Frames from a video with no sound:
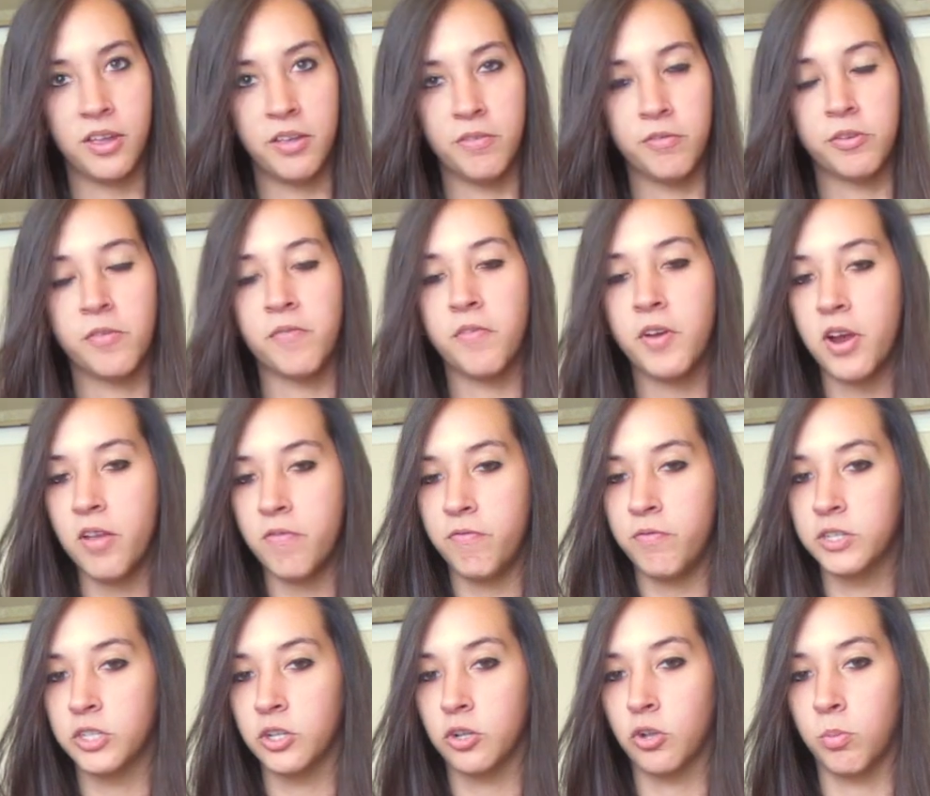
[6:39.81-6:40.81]
It's a very
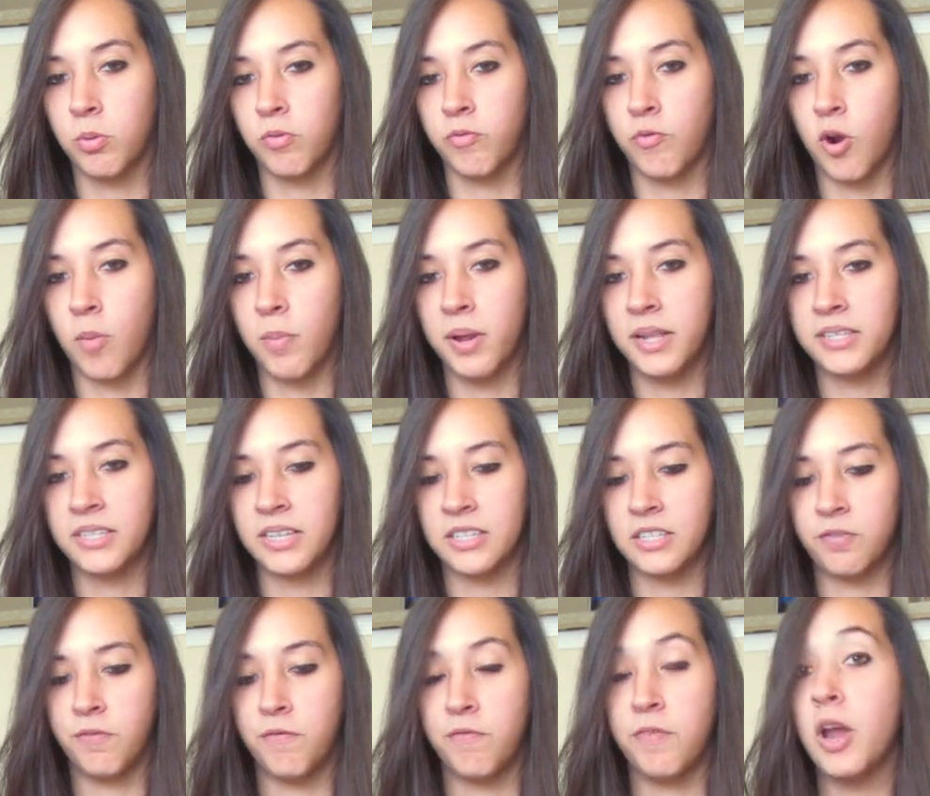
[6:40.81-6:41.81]
physical performance.
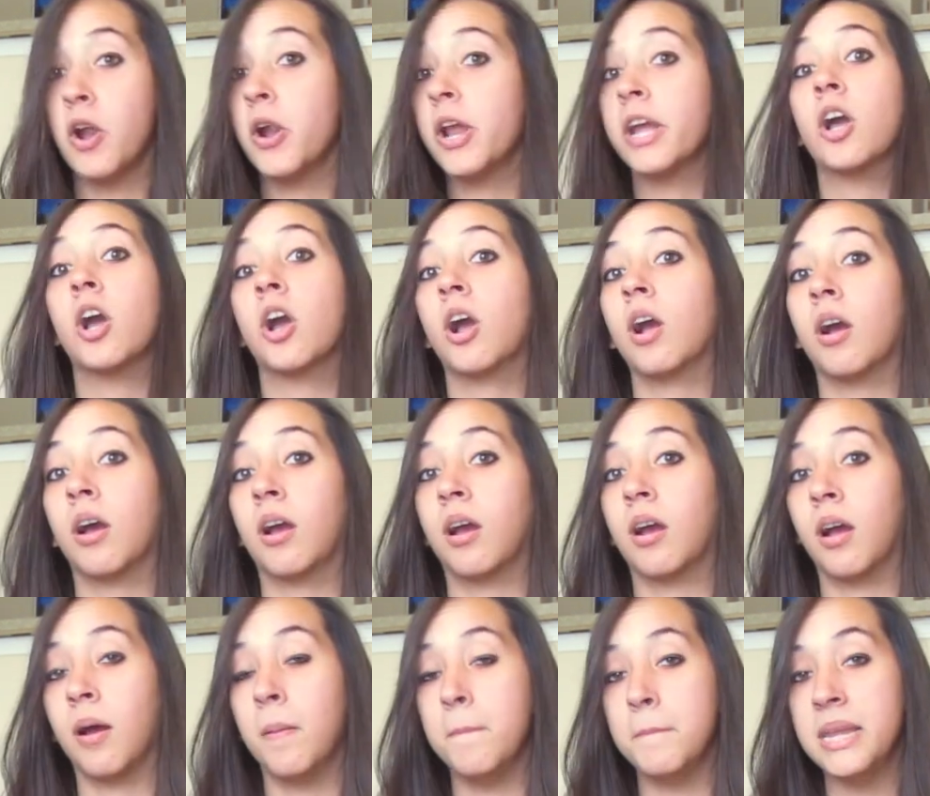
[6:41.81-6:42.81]
It's very
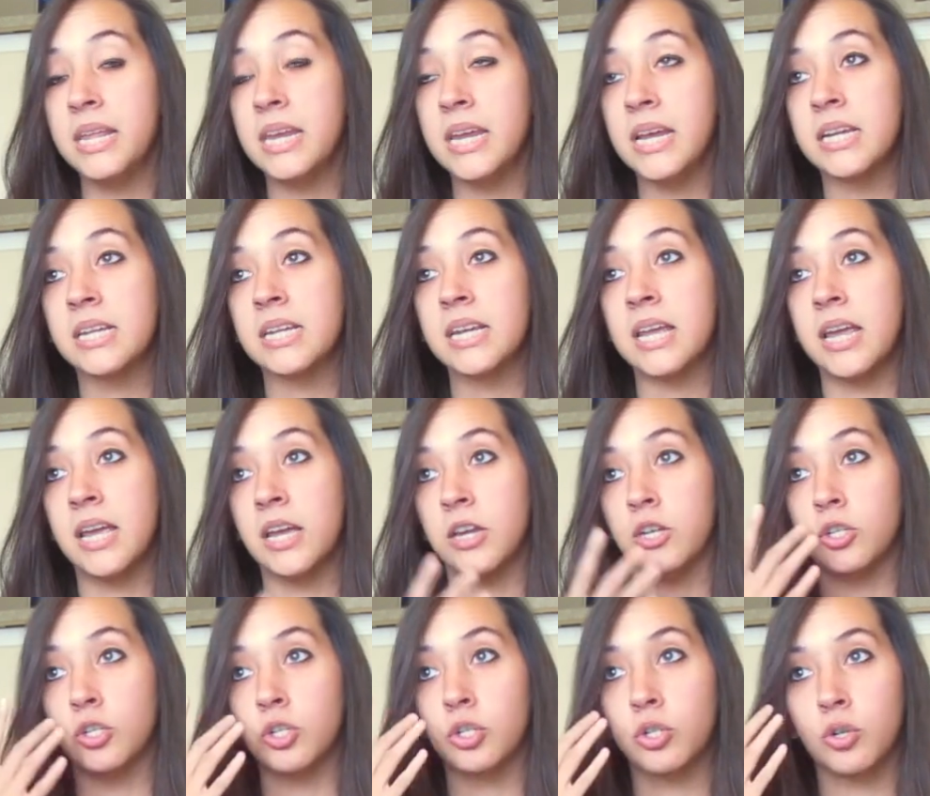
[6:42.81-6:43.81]
comedic
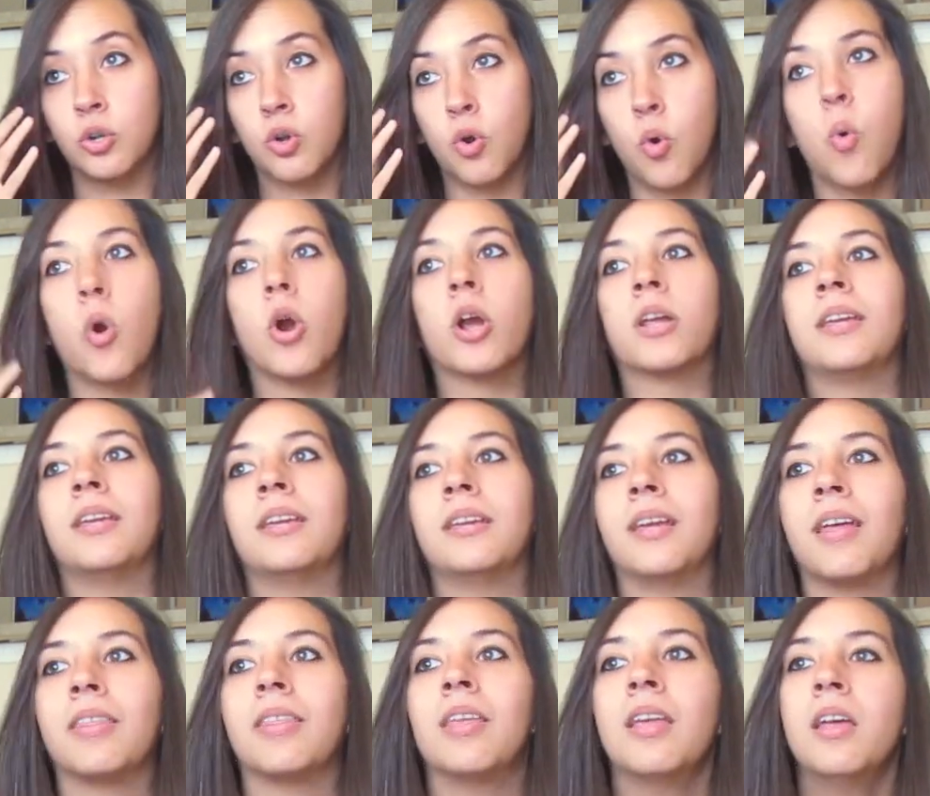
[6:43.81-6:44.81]
and quirky,
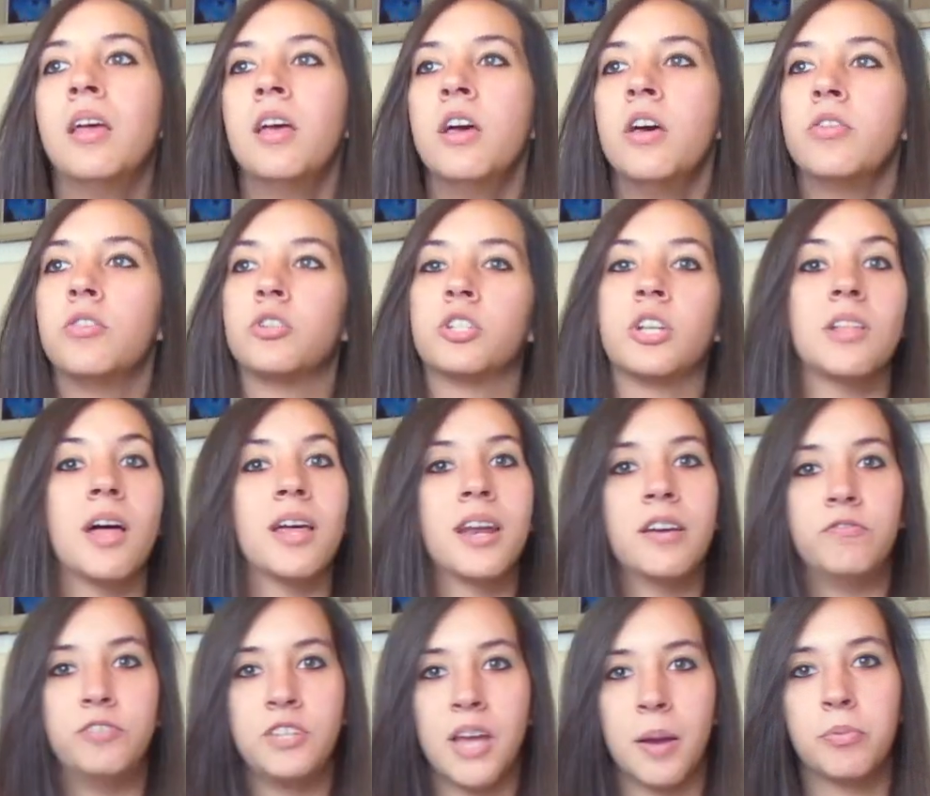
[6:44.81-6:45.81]
yet there's a lot
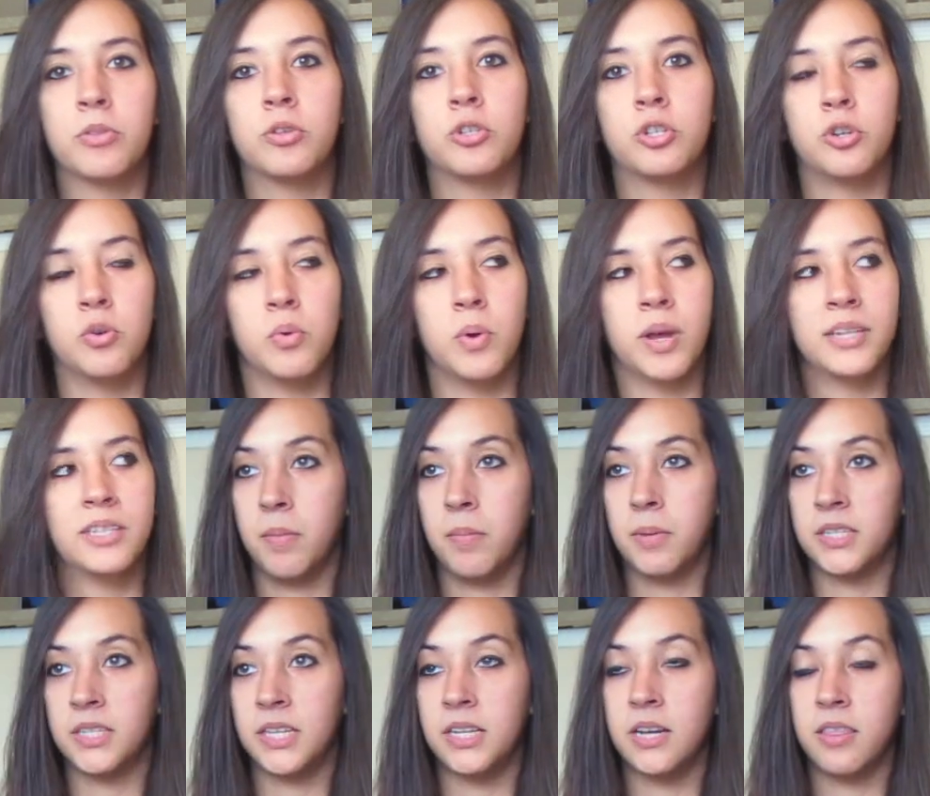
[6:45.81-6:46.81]
of depth to it.
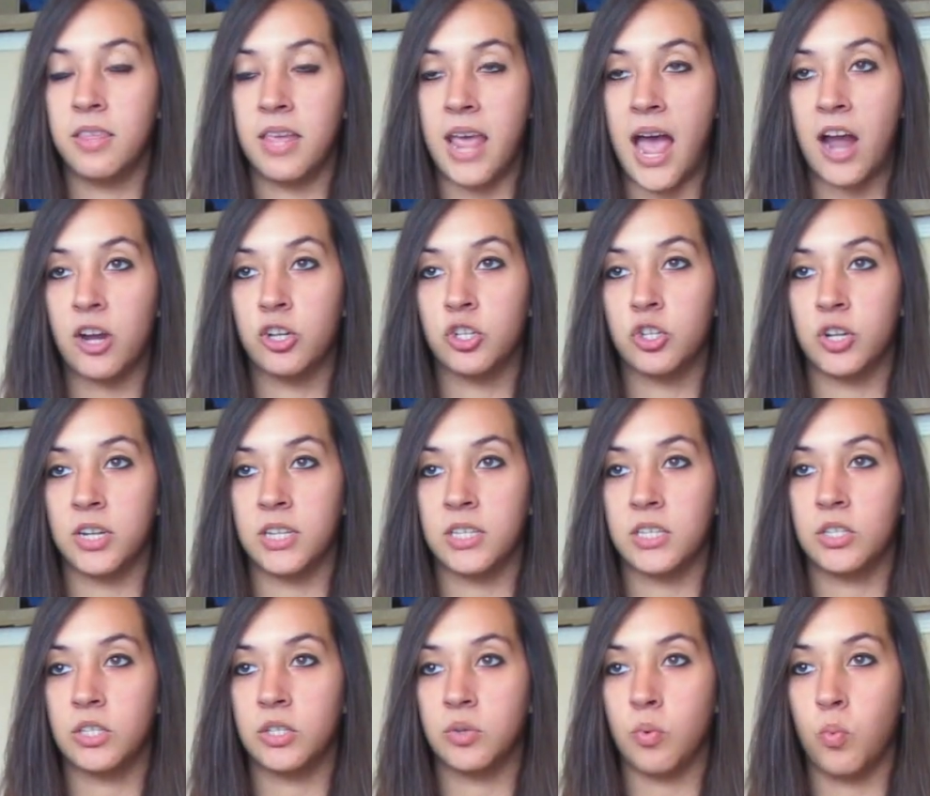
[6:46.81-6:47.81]
Masina, the
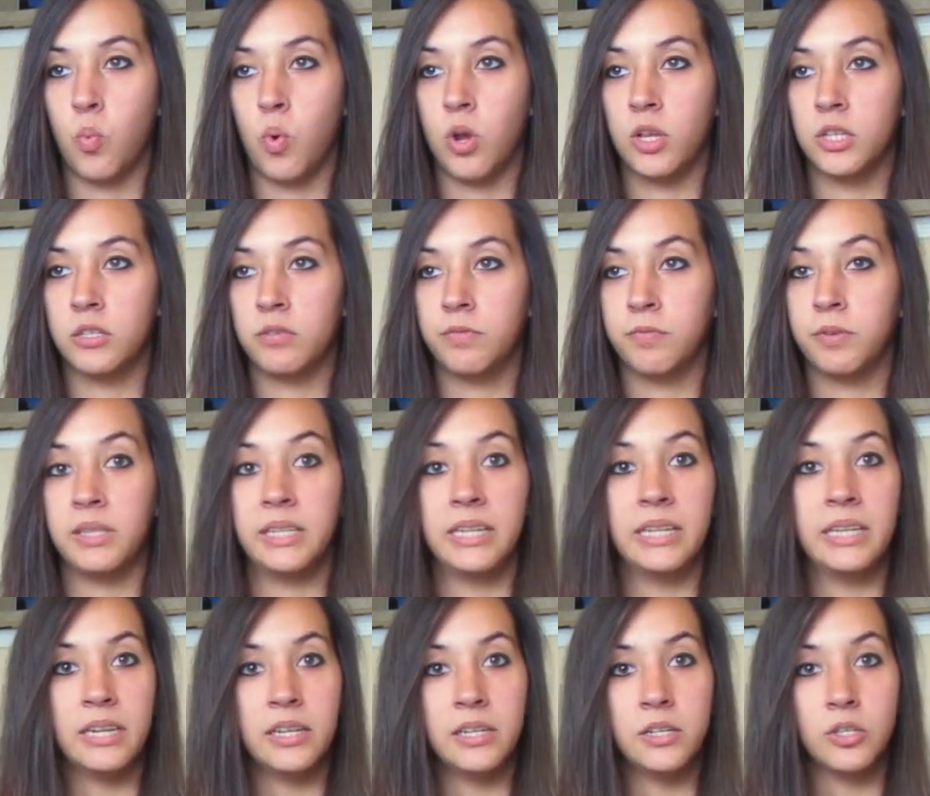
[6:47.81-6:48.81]
actress, was
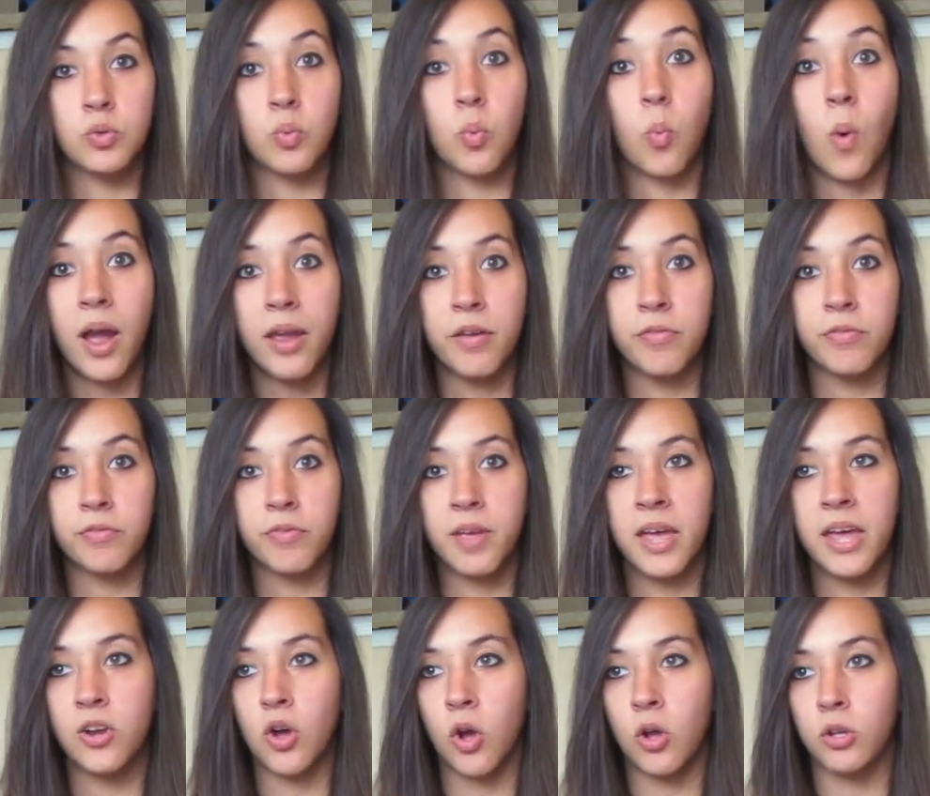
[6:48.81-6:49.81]
Fellini's wife
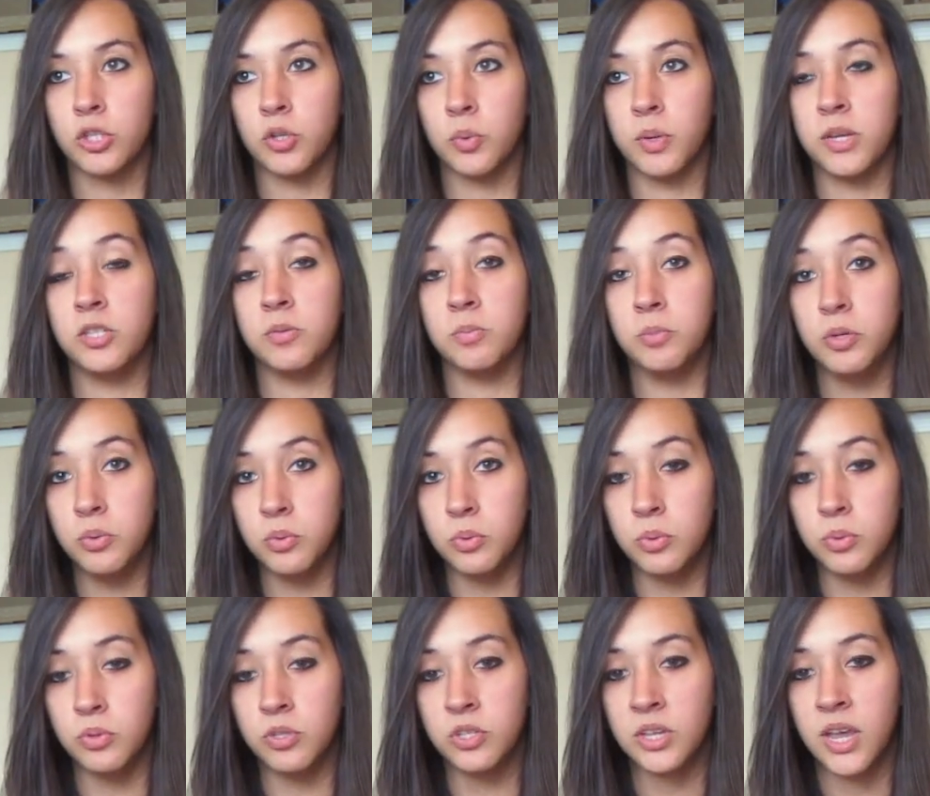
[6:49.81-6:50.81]
and also his
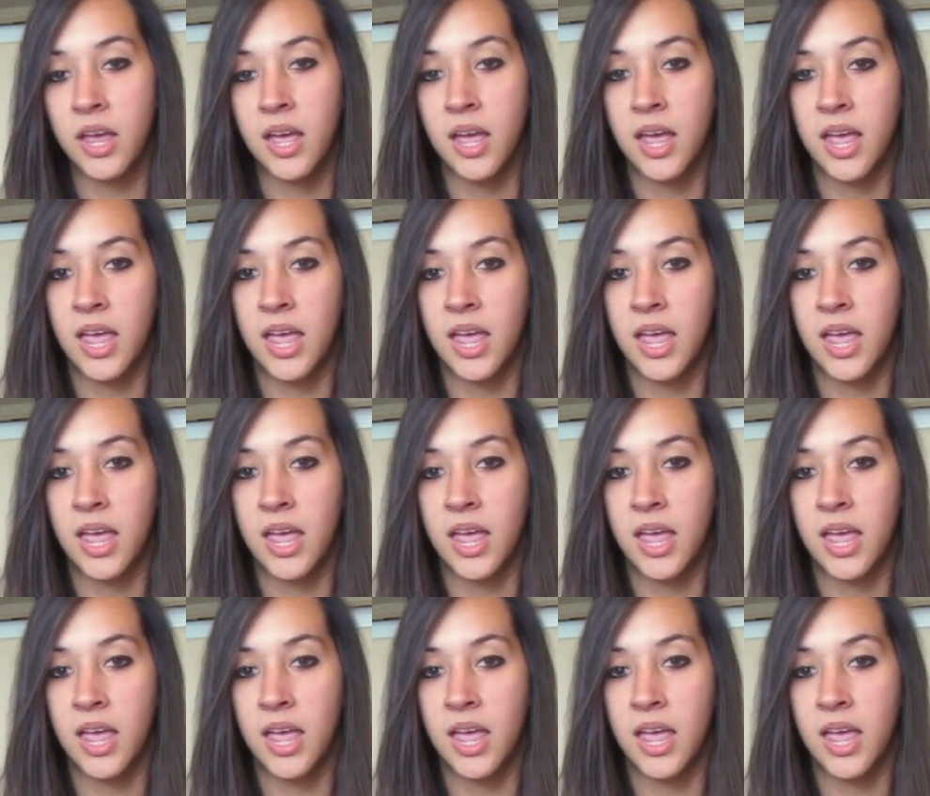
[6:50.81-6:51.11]
muse.